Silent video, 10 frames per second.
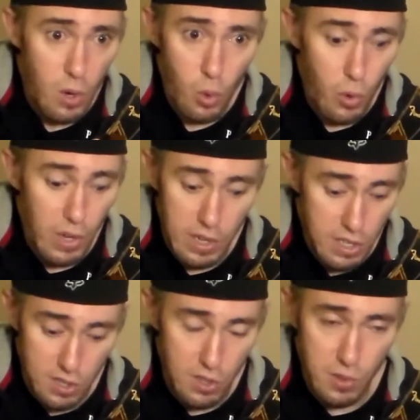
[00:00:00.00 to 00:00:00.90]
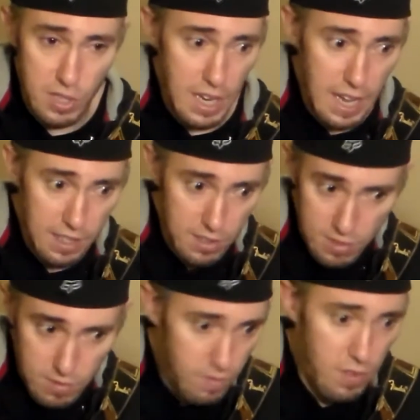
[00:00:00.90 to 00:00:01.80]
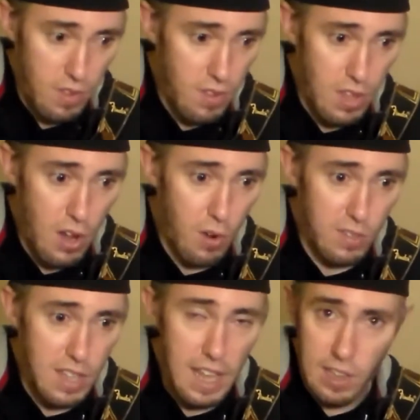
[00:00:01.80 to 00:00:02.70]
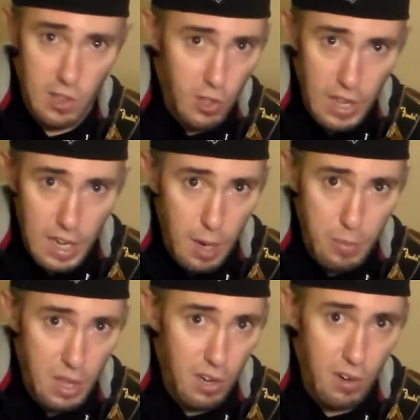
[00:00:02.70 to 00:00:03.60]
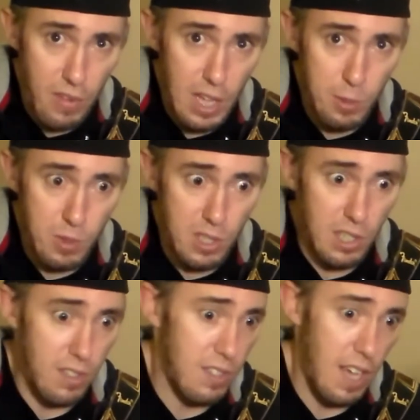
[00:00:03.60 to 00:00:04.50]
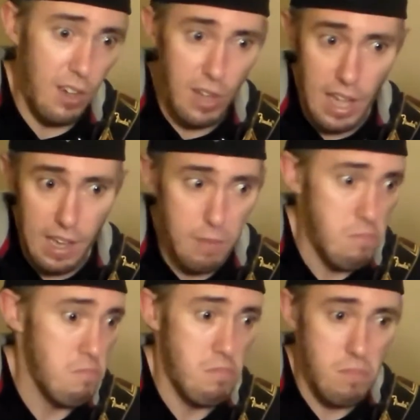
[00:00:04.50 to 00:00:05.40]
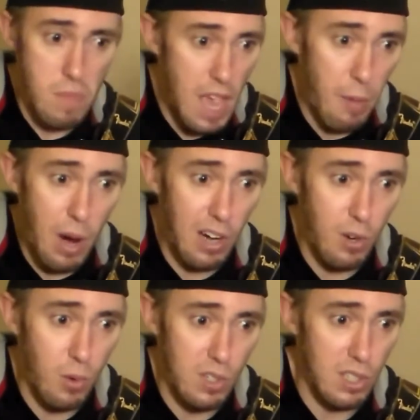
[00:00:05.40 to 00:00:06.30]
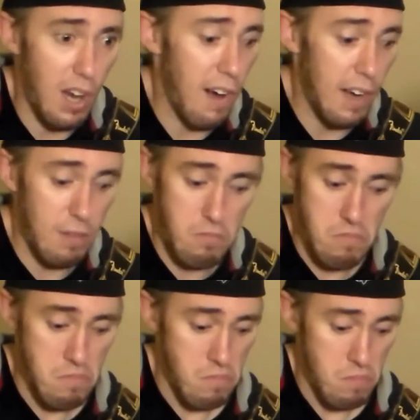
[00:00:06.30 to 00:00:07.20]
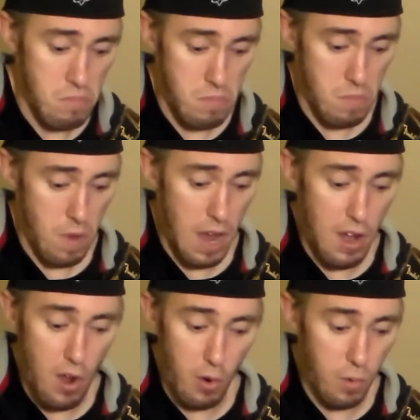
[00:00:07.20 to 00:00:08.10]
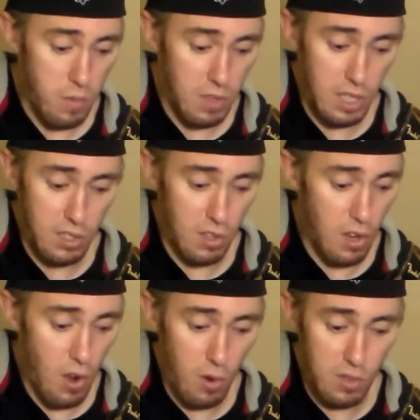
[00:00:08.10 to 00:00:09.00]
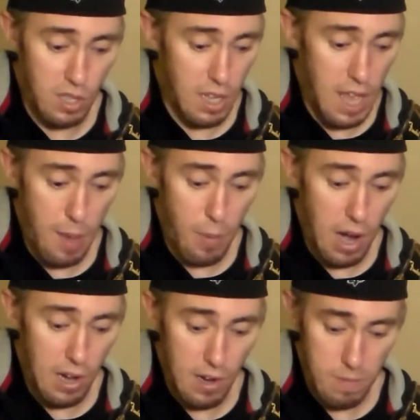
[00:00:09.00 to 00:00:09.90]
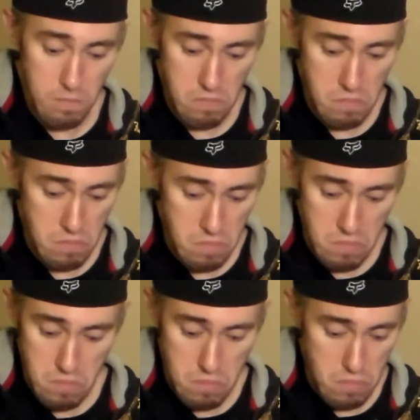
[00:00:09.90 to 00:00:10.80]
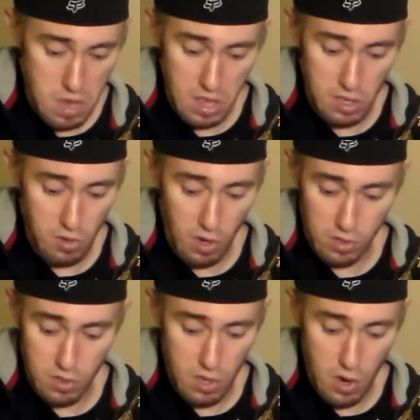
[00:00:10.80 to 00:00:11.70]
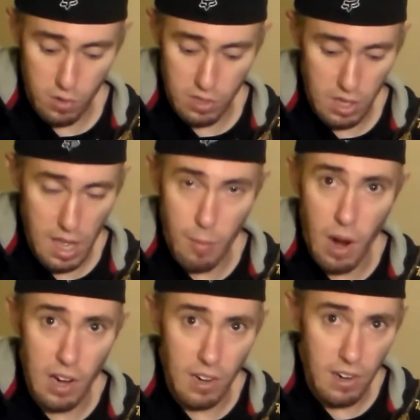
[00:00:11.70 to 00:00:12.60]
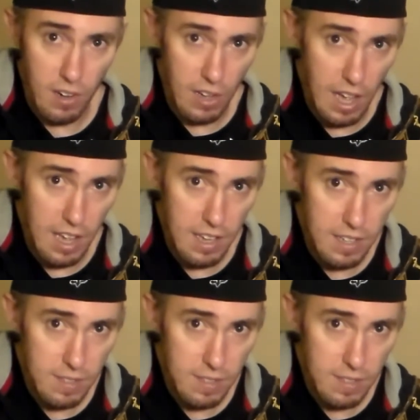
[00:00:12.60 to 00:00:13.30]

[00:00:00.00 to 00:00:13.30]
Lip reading: or you can just use it as the notes that light up that are available to you. Say, okay, A minor chord's occurring. I know these are the notes in the A minor, and these are also the notes in the A minor, okay?